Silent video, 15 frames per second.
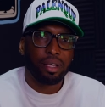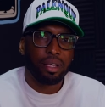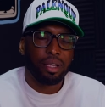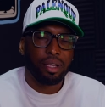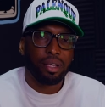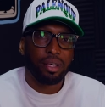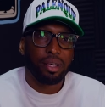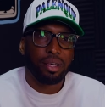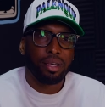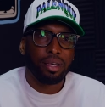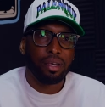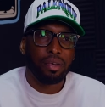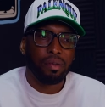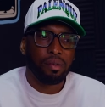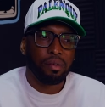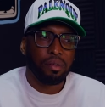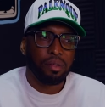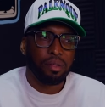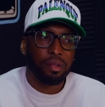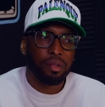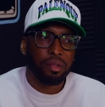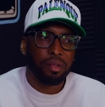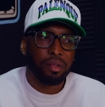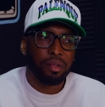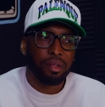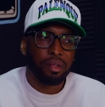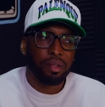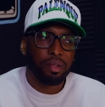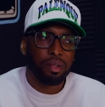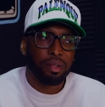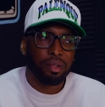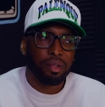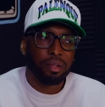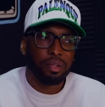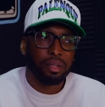(silence)